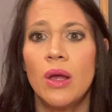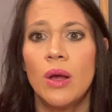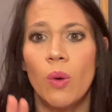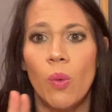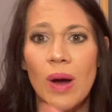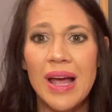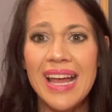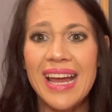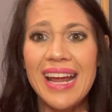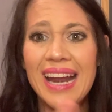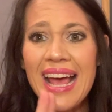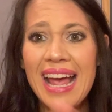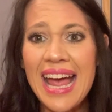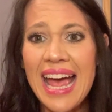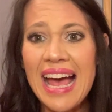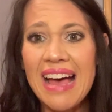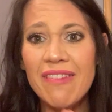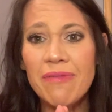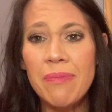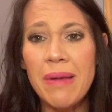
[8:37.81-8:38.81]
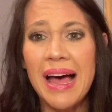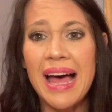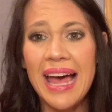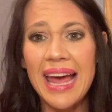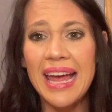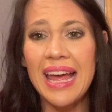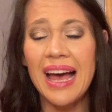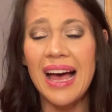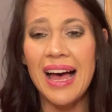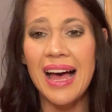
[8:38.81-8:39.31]
When can I have
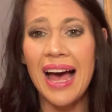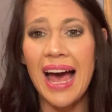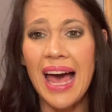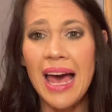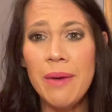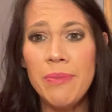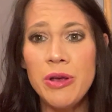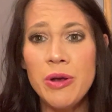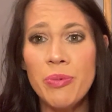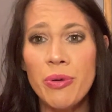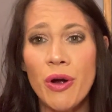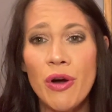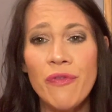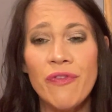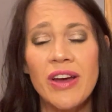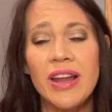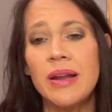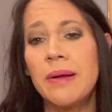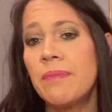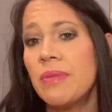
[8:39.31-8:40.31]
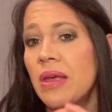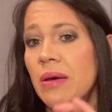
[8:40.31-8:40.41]
my uh, ibuprofen?